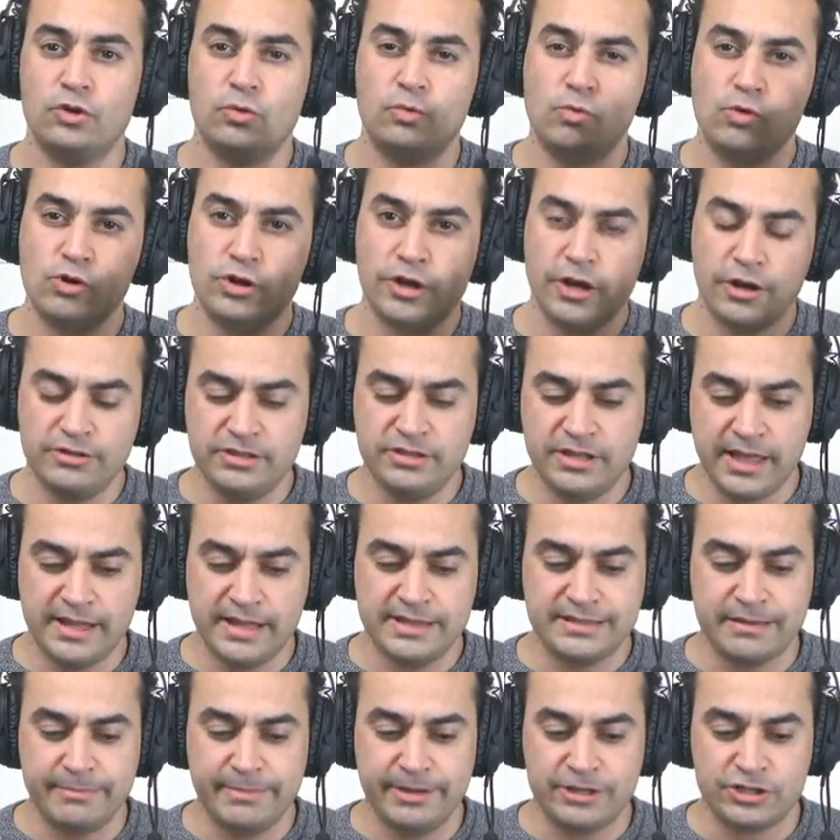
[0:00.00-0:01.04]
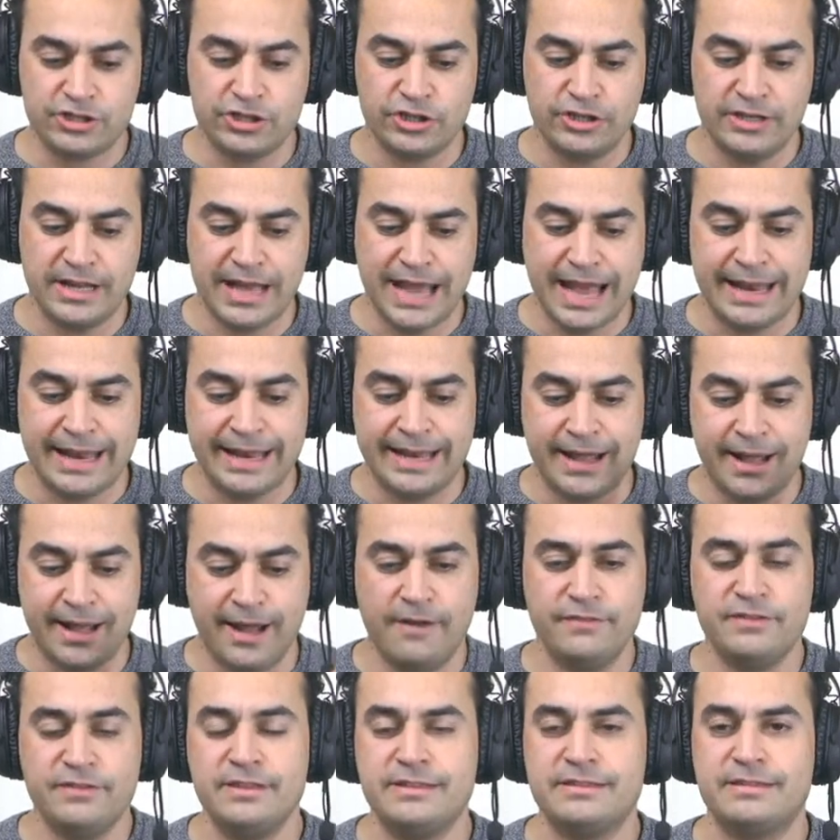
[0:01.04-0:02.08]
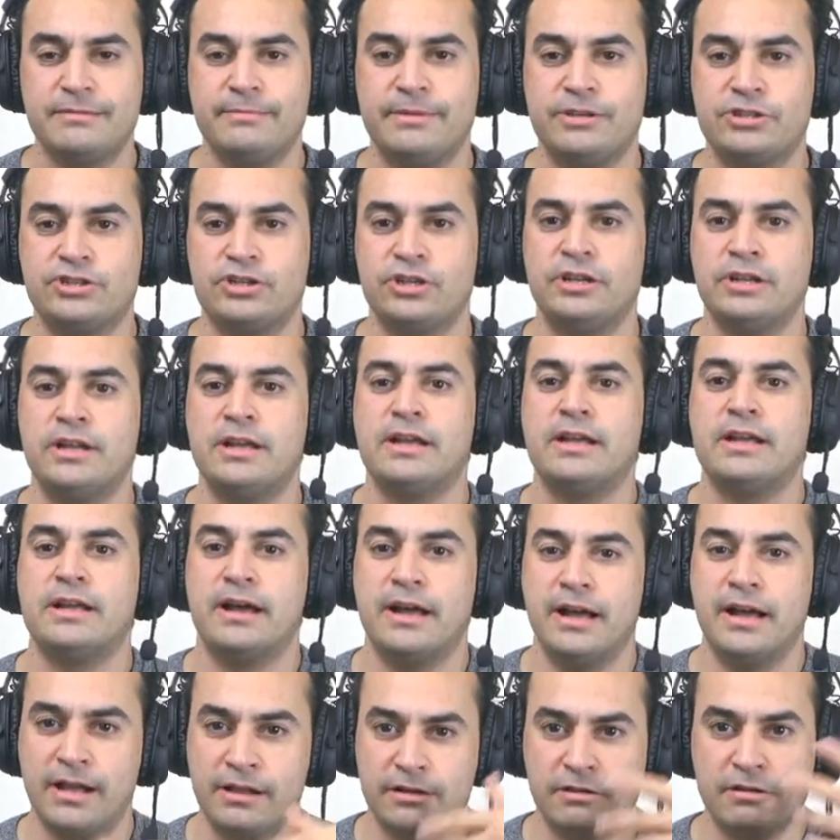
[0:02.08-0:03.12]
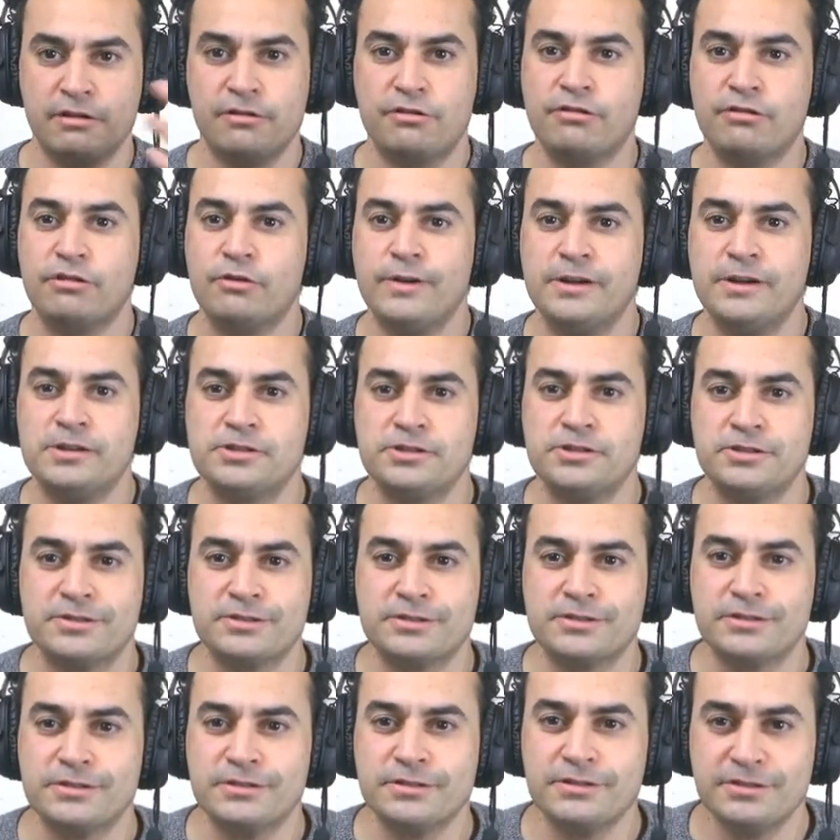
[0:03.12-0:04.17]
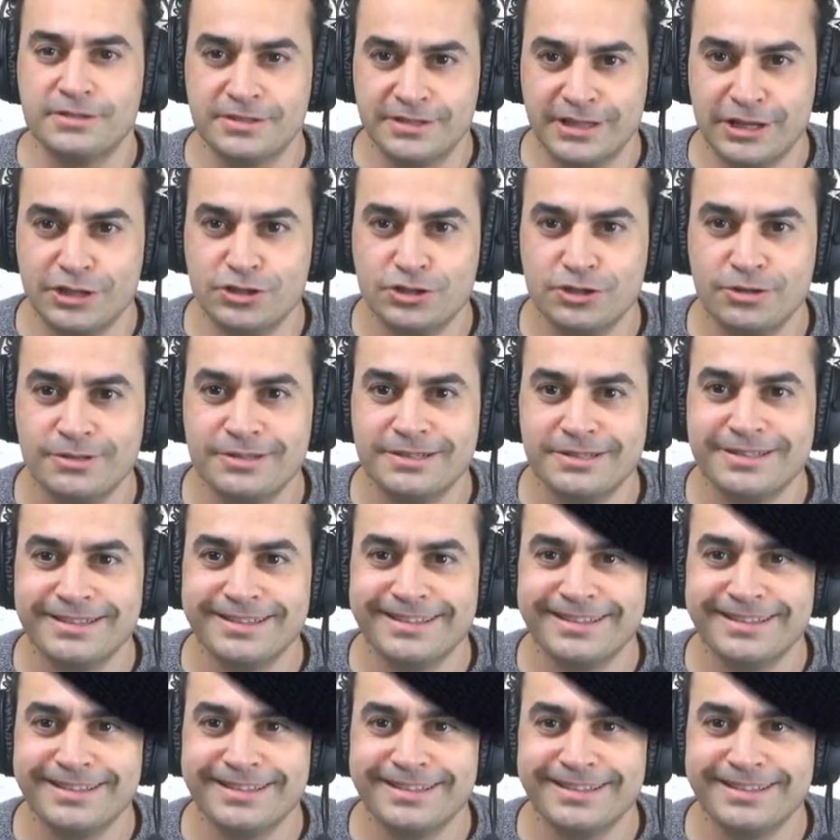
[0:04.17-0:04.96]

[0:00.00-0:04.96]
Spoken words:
We'll go to the intermission, and then after the intermission, I'll go through the questions. Stay tuned.